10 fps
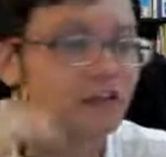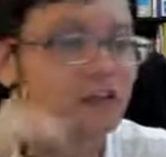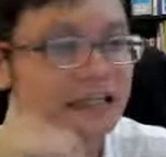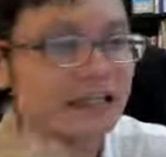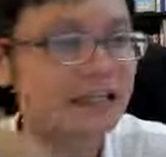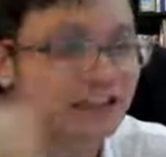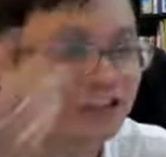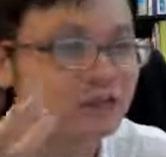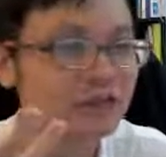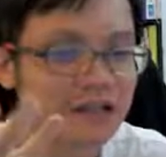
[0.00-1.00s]
in
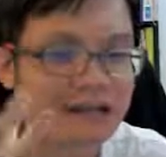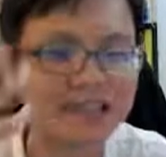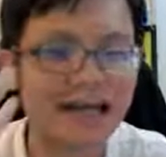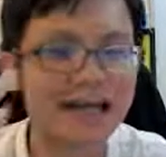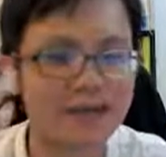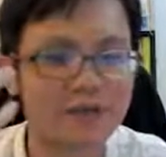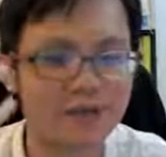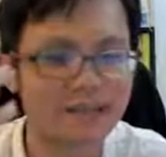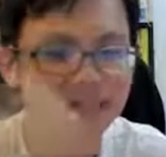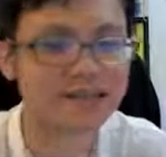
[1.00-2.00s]
English word like say I got
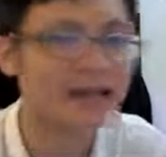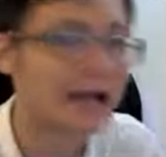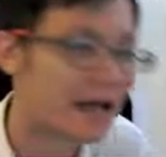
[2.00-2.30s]
pressure